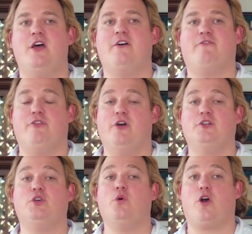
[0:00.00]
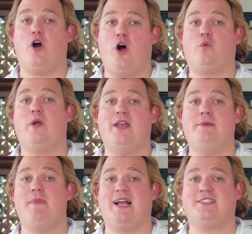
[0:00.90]
for those who are already
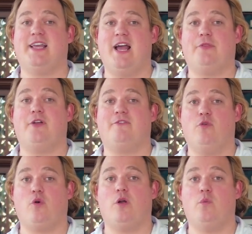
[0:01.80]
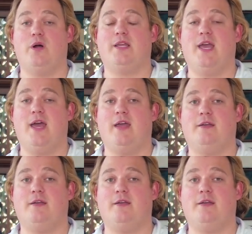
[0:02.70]
maxing out their 401k.